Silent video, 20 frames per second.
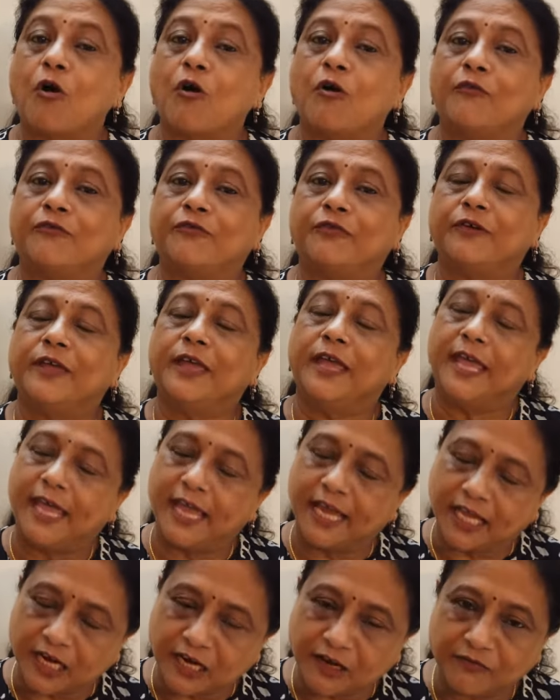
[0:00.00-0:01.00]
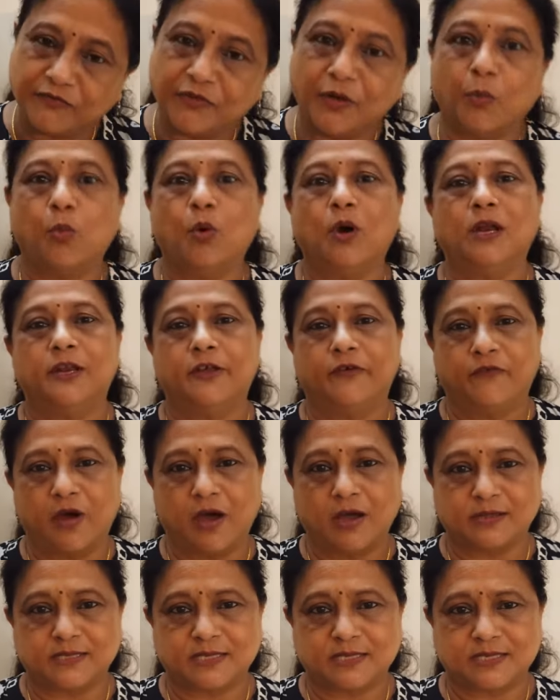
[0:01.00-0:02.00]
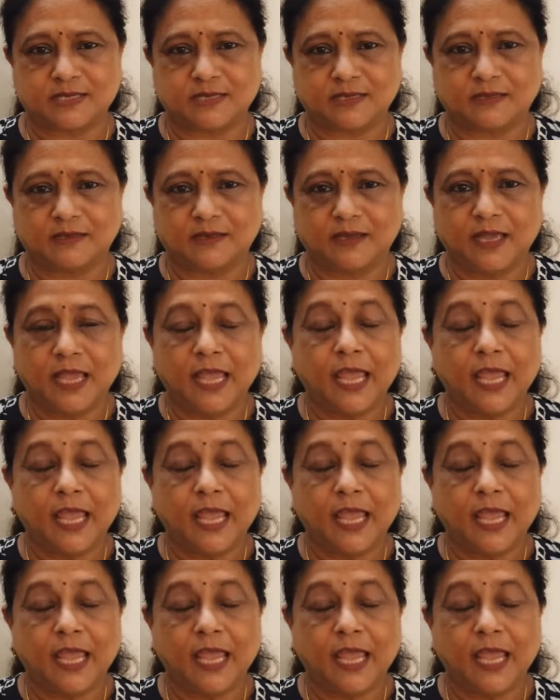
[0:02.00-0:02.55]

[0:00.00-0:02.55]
of Ekalavya World of Arts.